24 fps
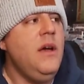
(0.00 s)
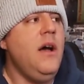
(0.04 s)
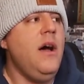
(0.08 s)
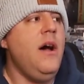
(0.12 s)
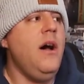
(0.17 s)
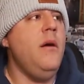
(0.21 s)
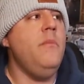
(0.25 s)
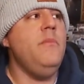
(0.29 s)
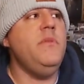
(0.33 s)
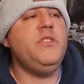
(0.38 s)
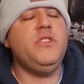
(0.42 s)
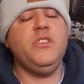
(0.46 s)

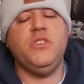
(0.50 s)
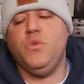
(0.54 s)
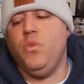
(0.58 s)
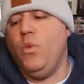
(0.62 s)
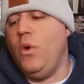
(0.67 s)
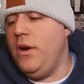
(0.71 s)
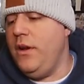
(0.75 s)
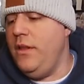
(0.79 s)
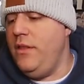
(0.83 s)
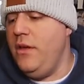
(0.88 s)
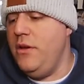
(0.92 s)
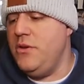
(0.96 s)
It's just
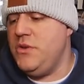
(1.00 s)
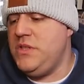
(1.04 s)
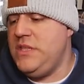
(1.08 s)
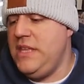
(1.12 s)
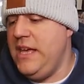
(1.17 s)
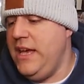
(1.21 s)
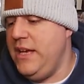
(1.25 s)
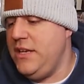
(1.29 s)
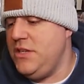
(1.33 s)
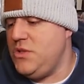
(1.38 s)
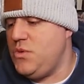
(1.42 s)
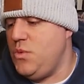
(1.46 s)
one of those
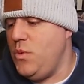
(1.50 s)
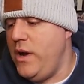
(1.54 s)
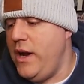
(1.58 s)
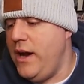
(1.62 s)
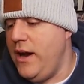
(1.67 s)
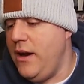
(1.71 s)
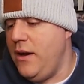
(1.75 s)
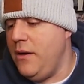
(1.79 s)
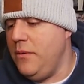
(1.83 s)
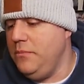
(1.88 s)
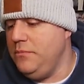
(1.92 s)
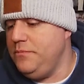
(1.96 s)
things
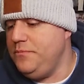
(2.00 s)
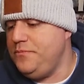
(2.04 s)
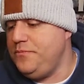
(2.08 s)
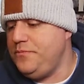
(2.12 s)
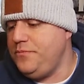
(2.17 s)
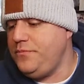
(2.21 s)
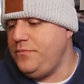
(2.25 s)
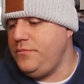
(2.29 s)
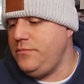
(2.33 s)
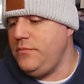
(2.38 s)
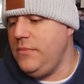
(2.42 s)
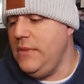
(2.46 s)
where
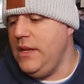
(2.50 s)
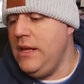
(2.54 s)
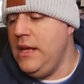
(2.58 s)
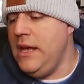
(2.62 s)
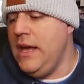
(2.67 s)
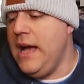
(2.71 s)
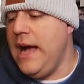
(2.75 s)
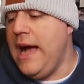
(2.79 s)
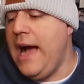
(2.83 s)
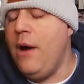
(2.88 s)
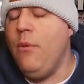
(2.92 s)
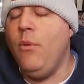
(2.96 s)

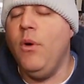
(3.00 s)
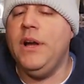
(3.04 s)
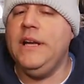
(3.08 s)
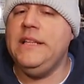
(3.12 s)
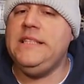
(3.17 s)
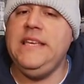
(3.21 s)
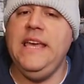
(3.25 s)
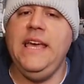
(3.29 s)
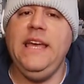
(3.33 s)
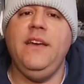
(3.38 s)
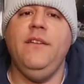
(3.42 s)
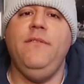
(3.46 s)
I want
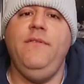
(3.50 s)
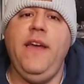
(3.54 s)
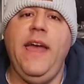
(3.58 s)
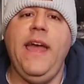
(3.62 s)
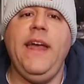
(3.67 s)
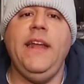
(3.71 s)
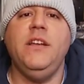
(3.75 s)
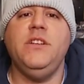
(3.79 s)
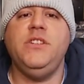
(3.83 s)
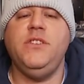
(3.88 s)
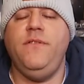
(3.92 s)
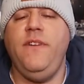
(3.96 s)
to take
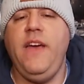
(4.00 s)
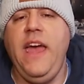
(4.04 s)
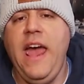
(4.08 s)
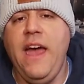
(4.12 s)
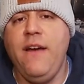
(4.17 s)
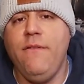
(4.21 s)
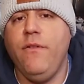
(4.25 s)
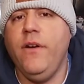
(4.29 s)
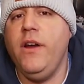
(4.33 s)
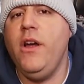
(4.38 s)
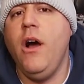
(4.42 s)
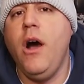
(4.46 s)
advantage of
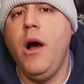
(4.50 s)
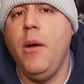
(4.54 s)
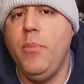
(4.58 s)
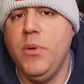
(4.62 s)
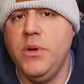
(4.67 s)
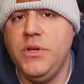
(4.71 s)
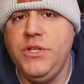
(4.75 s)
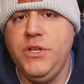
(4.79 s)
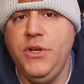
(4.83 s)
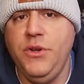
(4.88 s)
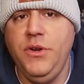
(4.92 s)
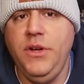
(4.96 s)
every
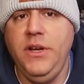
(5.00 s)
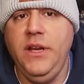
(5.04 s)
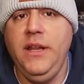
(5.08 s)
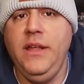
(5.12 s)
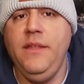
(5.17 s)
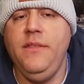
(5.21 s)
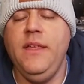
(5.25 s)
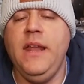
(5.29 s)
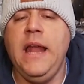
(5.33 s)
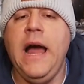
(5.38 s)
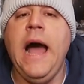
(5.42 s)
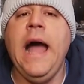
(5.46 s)

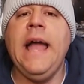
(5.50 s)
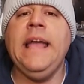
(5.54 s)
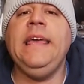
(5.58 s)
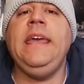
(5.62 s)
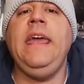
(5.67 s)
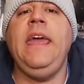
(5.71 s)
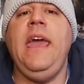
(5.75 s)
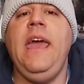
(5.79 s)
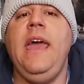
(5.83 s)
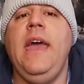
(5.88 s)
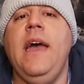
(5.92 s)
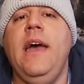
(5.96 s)
opportunity that I
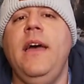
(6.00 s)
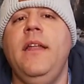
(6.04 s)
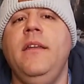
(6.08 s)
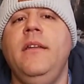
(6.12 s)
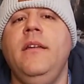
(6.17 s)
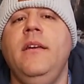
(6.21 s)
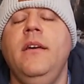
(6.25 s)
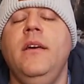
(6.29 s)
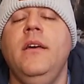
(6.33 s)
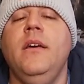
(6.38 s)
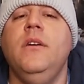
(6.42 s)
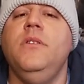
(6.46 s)

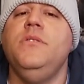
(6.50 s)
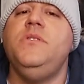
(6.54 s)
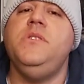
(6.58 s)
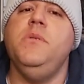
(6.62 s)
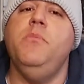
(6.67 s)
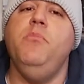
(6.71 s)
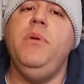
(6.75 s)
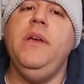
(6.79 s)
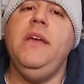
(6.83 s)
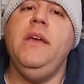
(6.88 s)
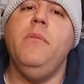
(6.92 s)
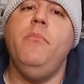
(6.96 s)
can to
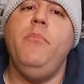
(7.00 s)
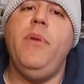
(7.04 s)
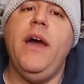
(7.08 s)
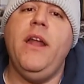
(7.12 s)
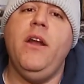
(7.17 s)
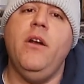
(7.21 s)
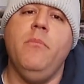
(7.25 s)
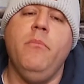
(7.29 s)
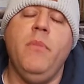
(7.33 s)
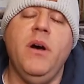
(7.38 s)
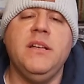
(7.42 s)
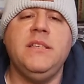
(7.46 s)
be a
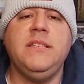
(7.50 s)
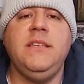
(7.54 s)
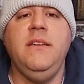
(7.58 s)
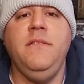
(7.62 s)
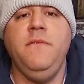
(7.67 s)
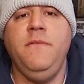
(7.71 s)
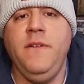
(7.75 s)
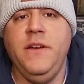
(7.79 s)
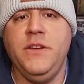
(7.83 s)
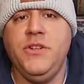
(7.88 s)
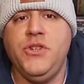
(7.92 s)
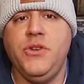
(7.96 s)
better musky
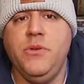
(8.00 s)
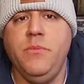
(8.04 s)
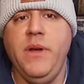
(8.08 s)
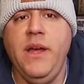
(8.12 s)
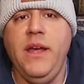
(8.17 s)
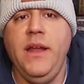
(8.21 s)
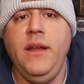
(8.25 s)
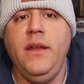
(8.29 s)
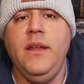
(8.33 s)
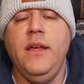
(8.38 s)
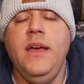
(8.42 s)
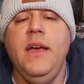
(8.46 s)

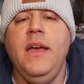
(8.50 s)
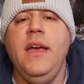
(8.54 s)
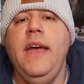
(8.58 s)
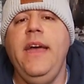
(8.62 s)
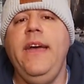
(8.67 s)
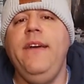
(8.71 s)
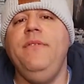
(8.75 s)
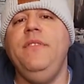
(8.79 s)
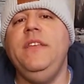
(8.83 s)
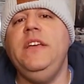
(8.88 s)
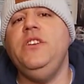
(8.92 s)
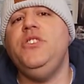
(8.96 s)
fisherman.
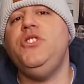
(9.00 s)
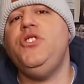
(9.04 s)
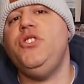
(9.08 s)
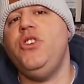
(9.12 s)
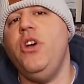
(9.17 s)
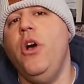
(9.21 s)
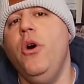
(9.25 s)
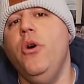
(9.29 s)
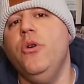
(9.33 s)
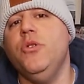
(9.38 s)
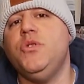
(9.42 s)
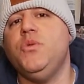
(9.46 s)
And these
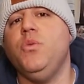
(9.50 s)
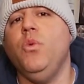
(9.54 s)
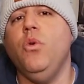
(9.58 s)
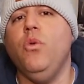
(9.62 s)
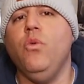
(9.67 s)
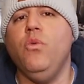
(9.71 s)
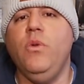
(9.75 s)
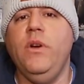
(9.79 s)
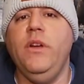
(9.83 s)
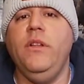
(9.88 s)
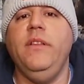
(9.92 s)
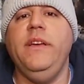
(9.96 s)
shows
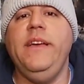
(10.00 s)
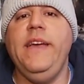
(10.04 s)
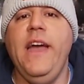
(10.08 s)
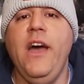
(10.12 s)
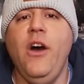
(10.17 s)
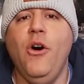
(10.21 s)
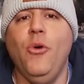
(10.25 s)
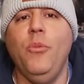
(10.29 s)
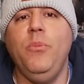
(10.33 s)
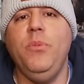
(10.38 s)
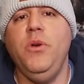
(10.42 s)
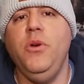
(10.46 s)
will really
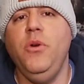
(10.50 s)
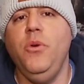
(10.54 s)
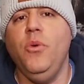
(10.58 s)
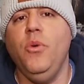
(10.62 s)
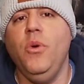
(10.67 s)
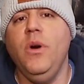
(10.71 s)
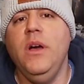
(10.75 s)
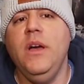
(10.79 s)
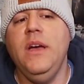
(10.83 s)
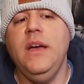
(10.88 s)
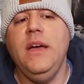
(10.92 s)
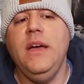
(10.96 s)
help
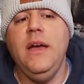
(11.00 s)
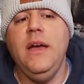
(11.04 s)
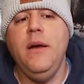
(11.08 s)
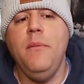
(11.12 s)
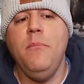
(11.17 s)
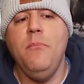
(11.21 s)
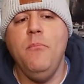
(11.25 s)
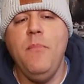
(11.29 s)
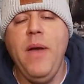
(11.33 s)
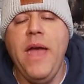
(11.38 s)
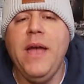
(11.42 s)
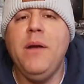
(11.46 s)
you
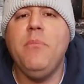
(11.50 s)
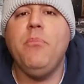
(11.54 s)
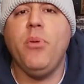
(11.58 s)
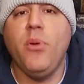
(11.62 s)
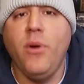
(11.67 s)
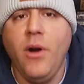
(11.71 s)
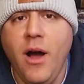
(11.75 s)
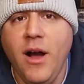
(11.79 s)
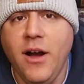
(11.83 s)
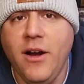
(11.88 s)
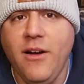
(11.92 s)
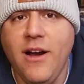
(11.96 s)
make
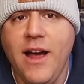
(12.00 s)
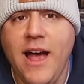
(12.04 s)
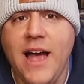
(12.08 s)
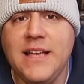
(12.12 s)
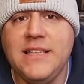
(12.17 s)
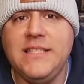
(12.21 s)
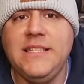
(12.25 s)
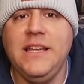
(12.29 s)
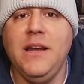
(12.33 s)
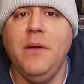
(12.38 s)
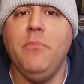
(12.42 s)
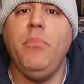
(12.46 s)

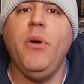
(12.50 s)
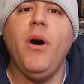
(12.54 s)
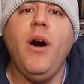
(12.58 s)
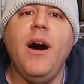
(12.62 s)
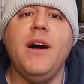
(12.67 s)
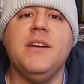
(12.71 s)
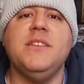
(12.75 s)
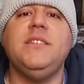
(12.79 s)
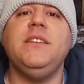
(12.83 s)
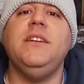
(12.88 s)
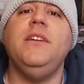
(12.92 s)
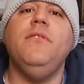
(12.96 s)
progress in a
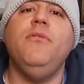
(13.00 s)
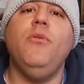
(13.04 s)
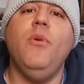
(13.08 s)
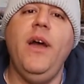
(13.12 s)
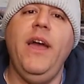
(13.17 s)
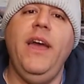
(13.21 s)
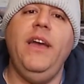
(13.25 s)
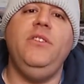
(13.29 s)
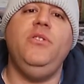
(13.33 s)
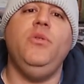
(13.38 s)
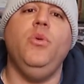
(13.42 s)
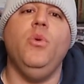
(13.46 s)
positive
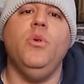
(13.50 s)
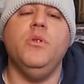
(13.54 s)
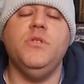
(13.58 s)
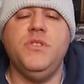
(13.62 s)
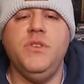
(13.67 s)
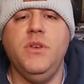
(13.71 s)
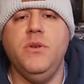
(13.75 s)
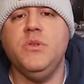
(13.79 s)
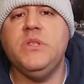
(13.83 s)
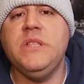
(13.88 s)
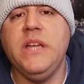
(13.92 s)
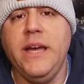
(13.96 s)
way towards
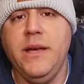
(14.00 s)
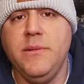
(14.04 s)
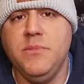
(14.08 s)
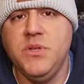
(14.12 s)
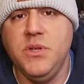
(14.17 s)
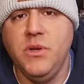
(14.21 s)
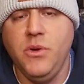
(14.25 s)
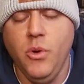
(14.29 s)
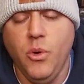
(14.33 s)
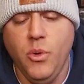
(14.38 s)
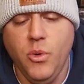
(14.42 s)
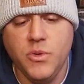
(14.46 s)
those types
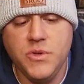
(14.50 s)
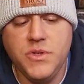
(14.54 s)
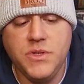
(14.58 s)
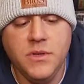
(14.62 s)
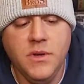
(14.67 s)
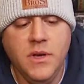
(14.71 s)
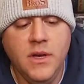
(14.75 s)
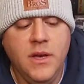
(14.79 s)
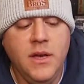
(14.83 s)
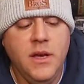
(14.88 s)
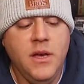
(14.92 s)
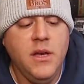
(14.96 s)
of goals.